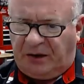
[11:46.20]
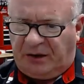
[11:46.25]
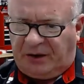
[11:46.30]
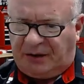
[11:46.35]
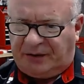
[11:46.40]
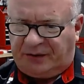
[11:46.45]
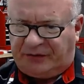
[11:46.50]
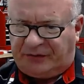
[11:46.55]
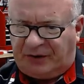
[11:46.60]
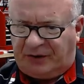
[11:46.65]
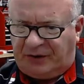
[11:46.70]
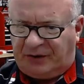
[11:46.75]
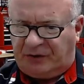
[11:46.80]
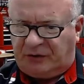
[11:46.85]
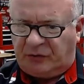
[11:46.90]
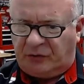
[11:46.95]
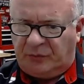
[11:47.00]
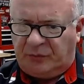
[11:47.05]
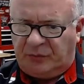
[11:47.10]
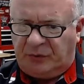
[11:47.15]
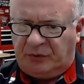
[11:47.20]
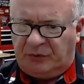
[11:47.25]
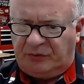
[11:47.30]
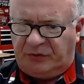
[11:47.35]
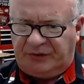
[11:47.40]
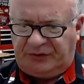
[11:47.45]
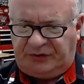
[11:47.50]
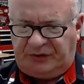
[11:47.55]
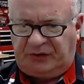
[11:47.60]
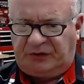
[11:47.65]
I decided to remove
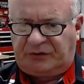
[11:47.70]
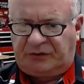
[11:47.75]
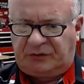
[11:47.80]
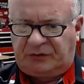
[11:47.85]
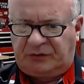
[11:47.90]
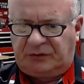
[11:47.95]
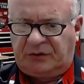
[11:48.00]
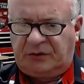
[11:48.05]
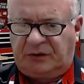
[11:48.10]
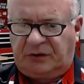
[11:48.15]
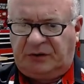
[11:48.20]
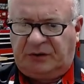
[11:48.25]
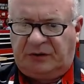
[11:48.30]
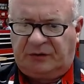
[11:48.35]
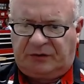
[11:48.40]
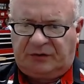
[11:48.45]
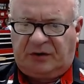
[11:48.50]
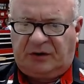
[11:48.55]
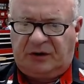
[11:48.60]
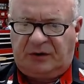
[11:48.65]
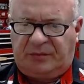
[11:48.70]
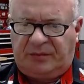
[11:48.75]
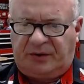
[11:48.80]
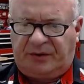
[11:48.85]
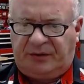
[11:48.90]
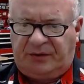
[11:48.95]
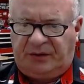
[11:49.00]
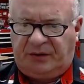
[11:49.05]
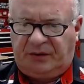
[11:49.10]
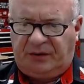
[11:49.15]
the sensor, and you're talking
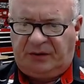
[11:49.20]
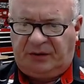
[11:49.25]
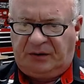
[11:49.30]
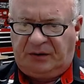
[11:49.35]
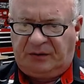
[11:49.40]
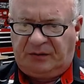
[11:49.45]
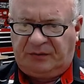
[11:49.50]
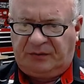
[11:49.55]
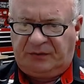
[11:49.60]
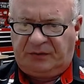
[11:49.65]
about the uh,